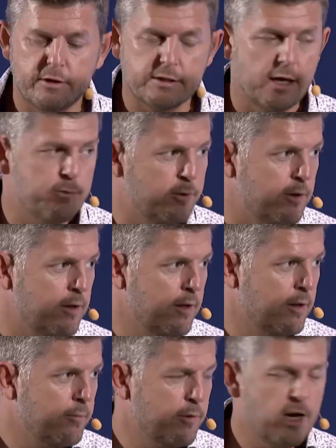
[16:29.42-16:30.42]
for example.
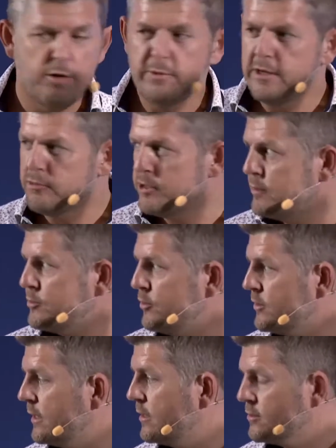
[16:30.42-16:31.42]
Yeah. But how many traps
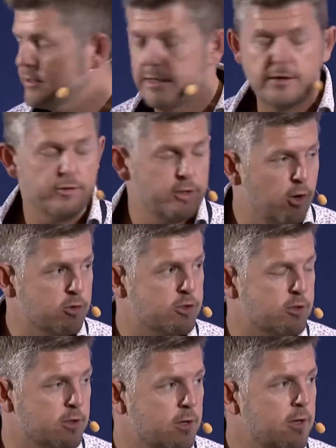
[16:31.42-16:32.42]
do you think are sitting on the
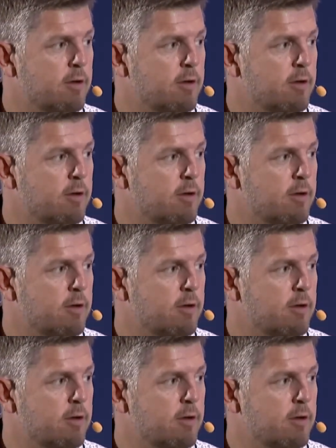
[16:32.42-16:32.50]
ocean